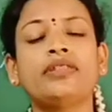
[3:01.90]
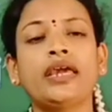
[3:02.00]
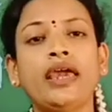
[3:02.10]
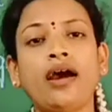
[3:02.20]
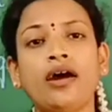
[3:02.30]

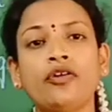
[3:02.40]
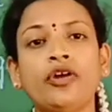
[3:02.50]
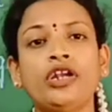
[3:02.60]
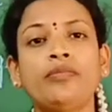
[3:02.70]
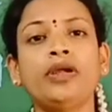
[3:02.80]
they are
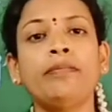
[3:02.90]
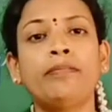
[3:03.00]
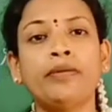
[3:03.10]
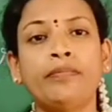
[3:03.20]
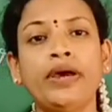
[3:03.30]
going to be
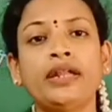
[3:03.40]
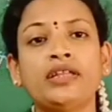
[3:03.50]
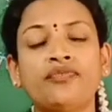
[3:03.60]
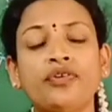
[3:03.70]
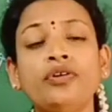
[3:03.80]
prepare
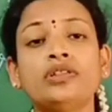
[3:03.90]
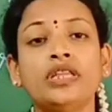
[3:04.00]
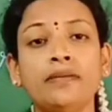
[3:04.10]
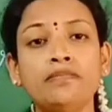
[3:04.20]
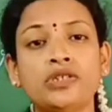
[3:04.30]
the food
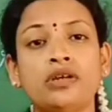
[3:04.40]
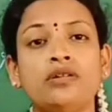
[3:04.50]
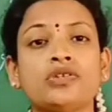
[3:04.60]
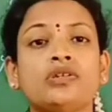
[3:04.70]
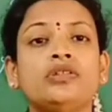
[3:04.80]

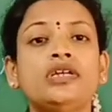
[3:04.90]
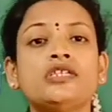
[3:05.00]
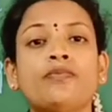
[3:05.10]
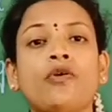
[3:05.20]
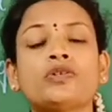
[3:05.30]
themselves.
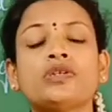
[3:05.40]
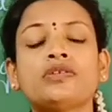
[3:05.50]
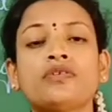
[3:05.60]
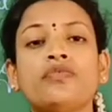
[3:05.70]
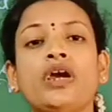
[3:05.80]
This
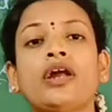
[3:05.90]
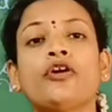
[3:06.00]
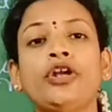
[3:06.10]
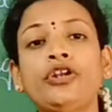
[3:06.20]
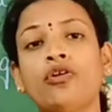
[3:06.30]
process we are
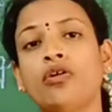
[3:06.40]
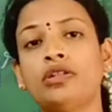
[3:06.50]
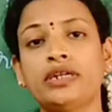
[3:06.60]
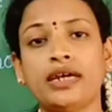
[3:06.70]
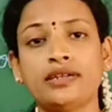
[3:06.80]
going to call
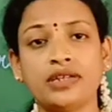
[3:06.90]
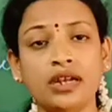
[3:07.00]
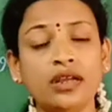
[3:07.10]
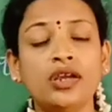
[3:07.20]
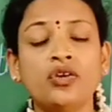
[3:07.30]
that as a
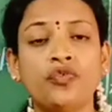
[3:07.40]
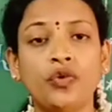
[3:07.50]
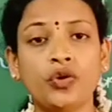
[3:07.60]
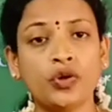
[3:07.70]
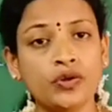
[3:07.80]

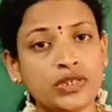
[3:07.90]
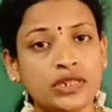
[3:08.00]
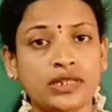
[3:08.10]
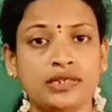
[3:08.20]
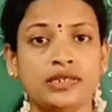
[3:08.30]

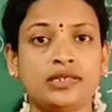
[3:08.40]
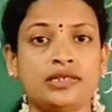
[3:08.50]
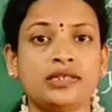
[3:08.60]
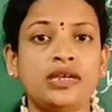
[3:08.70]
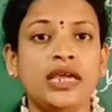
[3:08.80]

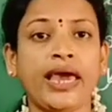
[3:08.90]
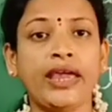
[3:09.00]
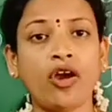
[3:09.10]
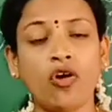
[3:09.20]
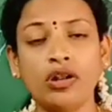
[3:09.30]
photosynthesis.
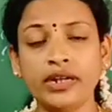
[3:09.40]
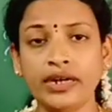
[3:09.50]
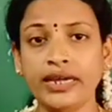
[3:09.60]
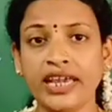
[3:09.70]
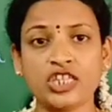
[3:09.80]
I
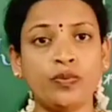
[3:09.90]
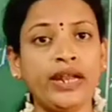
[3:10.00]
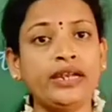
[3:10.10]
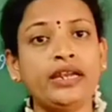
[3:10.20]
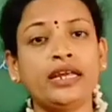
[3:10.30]
already
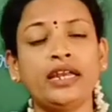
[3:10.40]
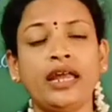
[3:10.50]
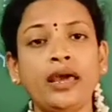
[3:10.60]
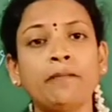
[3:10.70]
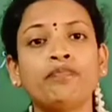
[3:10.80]
explained it in
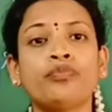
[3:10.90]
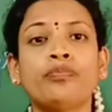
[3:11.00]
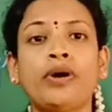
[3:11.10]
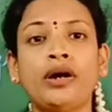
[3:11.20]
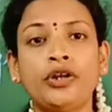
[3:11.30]
a
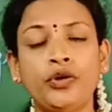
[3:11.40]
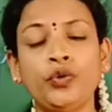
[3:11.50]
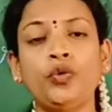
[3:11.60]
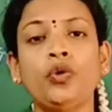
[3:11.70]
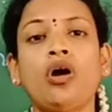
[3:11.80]
part
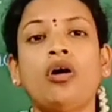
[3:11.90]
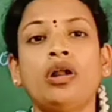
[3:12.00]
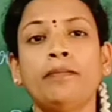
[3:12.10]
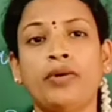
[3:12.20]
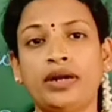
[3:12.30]
2
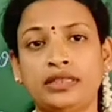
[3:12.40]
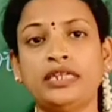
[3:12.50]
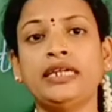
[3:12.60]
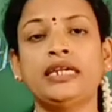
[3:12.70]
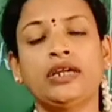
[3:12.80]
or part
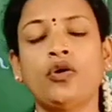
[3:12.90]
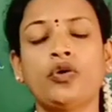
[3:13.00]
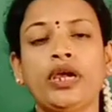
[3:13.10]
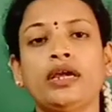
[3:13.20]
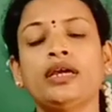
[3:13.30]
3.
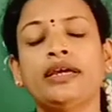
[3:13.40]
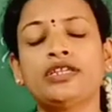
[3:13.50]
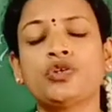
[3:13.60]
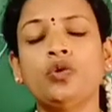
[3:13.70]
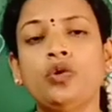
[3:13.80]
Okay,
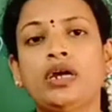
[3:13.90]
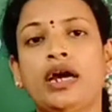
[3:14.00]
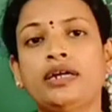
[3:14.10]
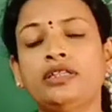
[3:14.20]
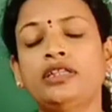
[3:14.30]
so
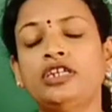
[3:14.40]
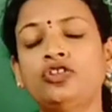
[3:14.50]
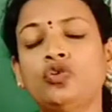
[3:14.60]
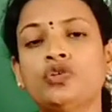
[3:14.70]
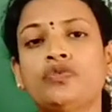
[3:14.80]

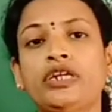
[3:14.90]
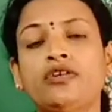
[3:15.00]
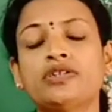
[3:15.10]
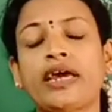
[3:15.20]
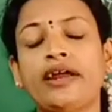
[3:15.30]
in those
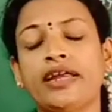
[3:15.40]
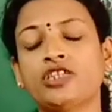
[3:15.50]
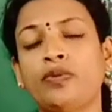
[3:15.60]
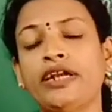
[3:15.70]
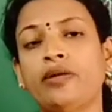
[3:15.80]
videos I had
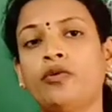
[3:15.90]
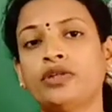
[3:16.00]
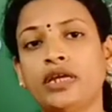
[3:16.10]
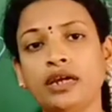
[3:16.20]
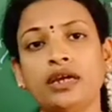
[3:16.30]
explained
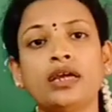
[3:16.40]
about the